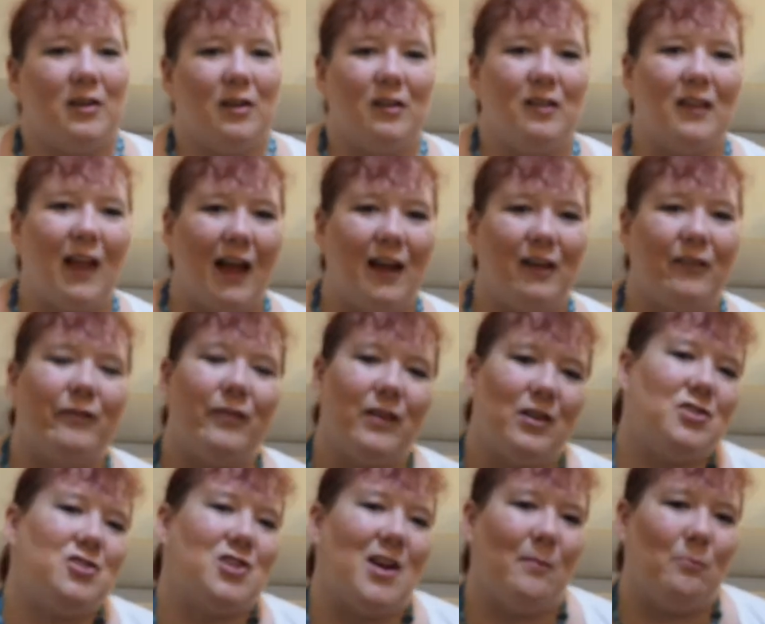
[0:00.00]
her life
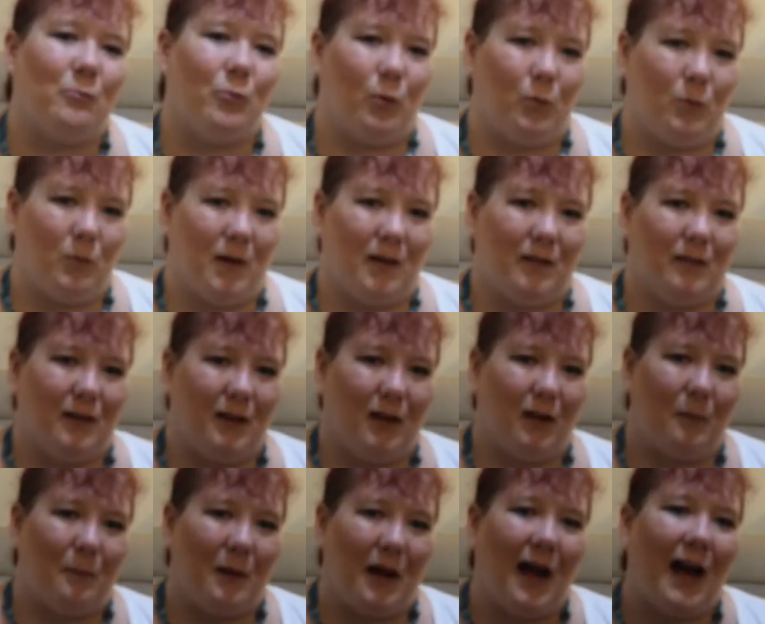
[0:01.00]
in general really
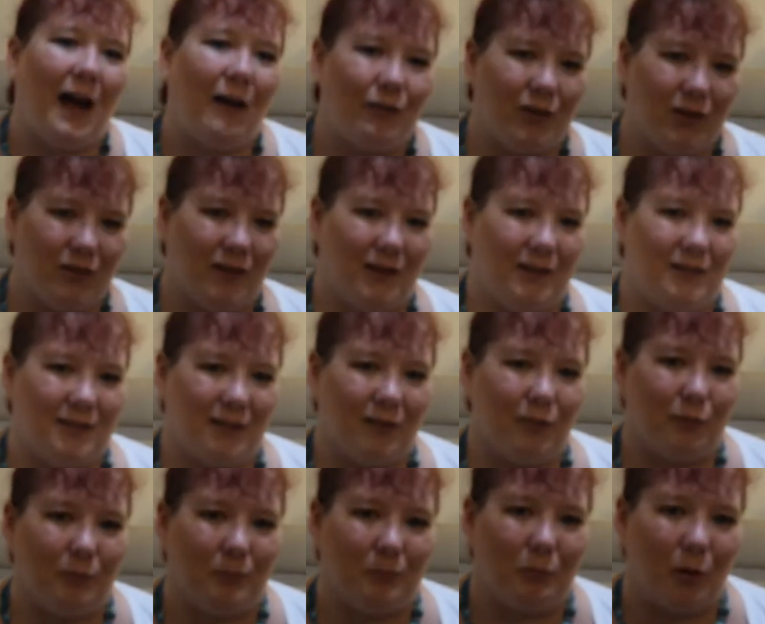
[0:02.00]
about having these
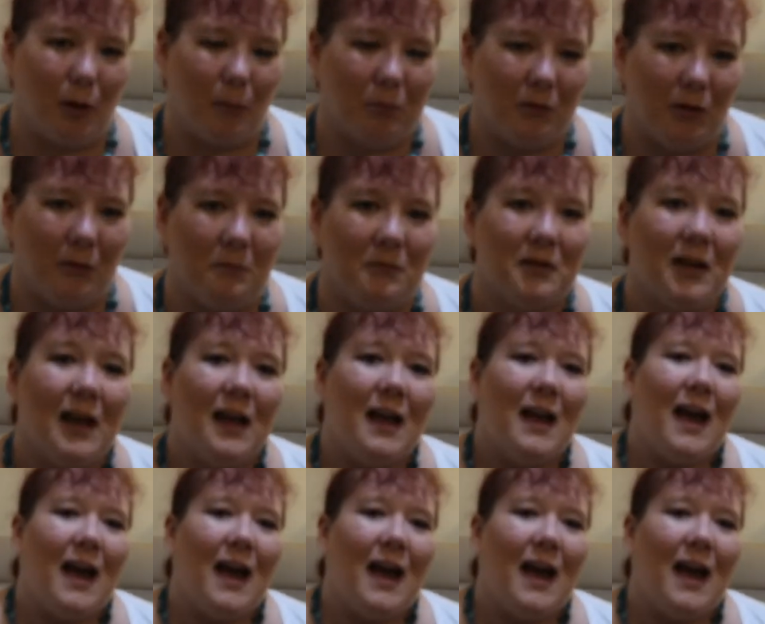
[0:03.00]
different problems